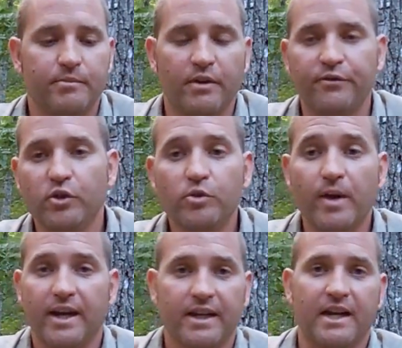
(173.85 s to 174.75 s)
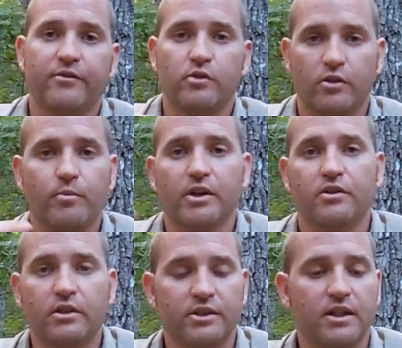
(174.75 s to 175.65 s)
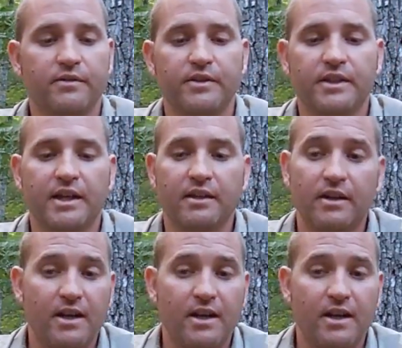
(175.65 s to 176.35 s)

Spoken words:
food bag and have all my cook stuff in there,